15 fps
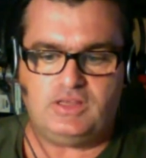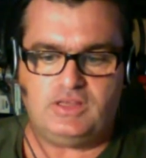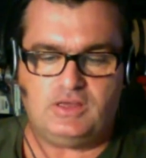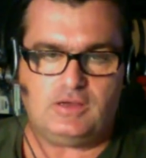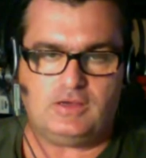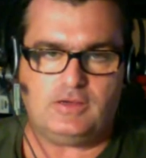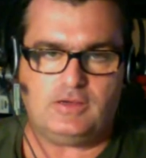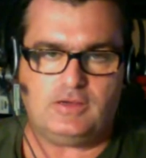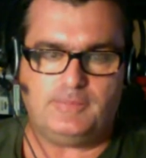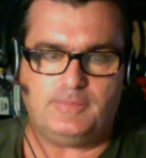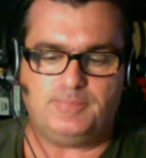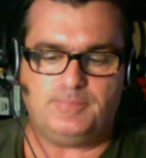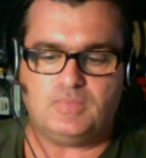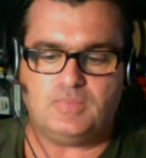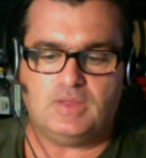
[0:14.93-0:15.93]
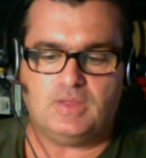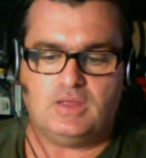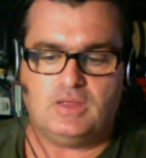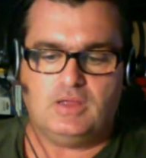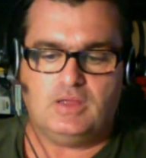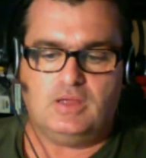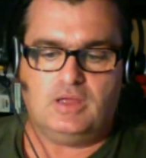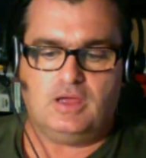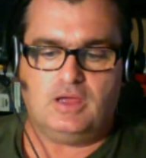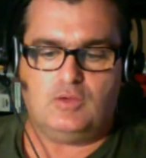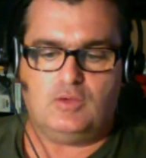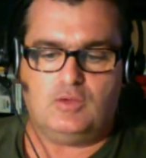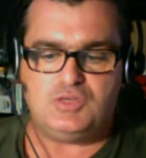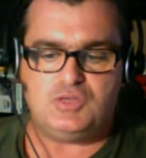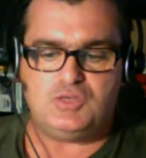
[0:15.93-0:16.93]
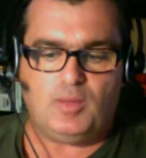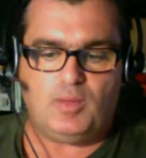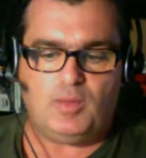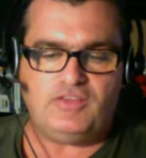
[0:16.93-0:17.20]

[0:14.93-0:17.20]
with mobile